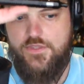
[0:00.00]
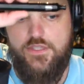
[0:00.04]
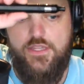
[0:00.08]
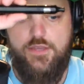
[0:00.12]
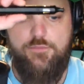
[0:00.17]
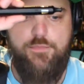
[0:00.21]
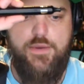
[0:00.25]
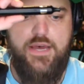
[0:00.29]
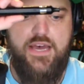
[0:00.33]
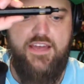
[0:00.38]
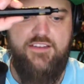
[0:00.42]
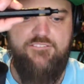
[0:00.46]

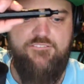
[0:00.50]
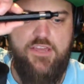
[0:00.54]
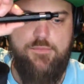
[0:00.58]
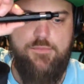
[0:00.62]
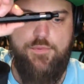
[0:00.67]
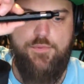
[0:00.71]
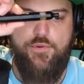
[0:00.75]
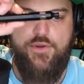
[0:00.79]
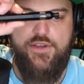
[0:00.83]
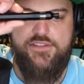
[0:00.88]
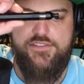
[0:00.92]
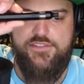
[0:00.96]
by
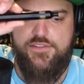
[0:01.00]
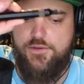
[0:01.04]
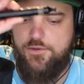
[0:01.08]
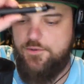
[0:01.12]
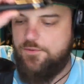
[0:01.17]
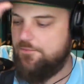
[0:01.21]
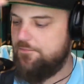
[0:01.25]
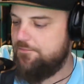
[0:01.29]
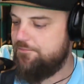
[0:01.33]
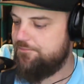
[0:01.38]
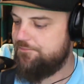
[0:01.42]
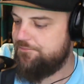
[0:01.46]
Vaporesso,
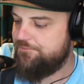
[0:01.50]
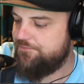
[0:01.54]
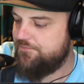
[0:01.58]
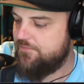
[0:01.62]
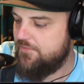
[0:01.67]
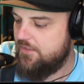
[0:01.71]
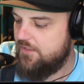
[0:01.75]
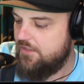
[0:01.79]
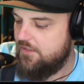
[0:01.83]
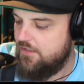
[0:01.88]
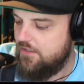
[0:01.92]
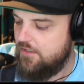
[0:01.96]

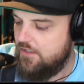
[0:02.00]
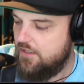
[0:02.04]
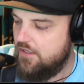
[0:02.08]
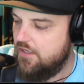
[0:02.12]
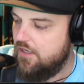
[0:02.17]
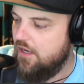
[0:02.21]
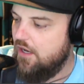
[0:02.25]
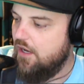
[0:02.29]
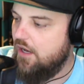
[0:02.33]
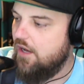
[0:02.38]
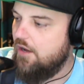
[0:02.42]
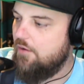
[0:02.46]

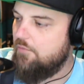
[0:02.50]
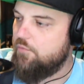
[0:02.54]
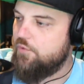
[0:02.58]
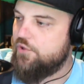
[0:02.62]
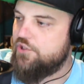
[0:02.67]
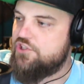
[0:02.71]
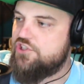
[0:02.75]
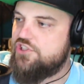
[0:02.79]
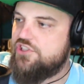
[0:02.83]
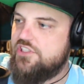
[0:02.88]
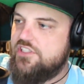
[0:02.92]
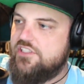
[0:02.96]

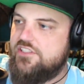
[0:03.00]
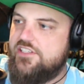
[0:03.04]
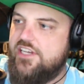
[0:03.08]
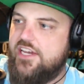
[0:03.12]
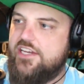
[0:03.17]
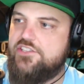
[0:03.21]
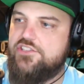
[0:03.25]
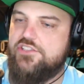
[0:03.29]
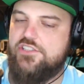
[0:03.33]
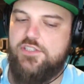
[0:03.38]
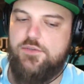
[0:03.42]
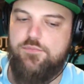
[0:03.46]
which is
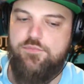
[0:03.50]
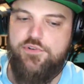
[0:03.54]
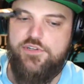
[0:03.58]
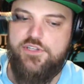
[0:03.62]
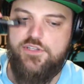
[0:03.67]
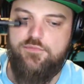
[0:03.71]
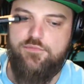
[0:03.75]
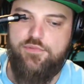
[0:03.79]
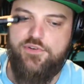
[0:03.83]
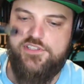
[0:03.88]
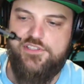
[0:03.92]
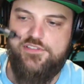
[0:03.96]
actually a pretty
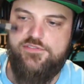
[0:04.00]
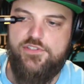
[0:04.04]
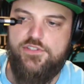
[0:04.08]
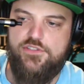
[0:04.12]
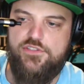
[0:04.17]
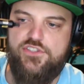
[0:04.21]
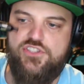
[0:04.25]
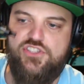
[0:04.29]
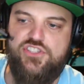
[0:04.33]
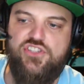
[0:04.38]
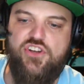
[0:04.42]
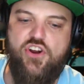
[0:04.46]
impressive little
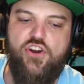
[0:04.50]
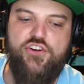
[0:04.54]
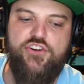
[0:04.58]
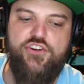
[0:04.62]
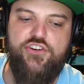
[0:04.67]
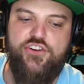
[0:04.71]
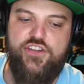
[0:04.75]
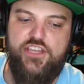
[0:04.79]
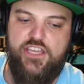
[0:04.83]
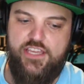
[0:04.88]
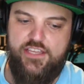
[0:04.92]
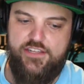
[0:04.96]

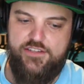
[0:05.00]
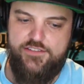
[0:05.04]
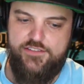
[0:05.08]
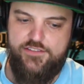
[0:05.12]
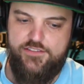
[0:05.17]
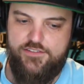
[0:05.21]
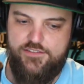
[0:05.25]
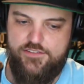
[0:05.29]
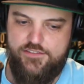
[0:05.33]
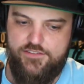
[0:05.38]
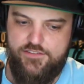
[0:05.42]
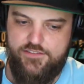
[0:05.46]
starter kit.
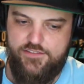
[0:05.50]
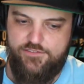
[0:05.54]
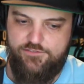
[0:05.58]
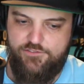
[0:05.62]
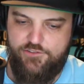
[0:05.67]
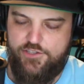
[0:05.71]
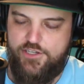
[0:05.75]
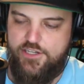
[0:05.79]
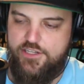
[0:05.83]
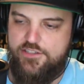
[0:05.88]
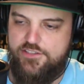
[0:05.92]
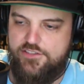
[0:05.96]
If
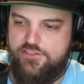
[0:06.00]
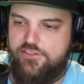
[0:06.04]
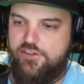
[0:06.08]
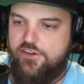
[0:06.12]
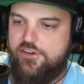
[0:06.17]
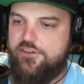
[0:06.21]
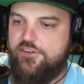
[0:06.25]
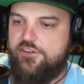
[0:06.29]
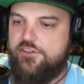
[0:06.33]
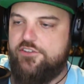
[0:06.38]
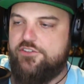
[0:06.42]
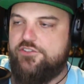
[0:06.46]
you're not a
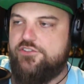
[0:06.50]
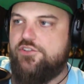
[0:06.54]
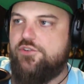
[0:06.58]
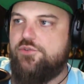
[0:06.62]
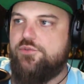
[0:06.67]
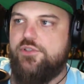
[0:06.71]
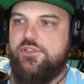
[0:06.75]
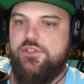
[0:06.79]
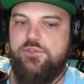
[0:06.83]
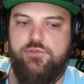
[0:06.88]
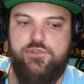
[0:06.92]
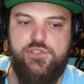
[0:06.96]
starter, there's no
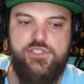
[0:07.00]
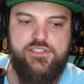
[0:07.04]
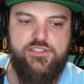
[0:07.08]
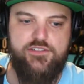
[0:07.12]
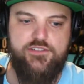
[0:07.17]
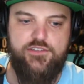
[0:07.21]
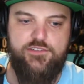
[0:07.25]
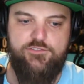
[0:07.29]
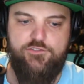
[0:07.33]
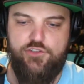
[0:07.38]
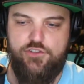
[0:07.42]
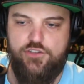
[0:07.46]
really
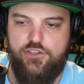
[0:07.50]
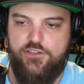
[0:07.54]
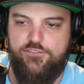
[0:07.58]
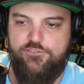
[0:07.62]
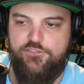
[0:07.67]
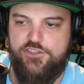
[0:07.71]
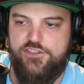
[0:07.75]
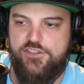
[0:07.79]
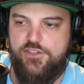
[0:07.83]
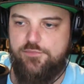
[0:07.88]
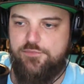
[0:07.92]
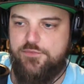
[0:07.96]
reason. If you're looking
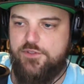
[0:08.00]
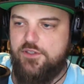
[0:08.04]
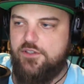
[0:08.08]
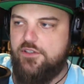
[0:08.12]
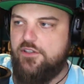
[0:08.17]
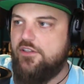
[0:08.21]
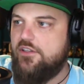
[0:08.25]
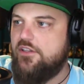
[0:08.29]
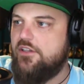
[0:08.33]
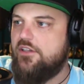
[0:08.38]
for something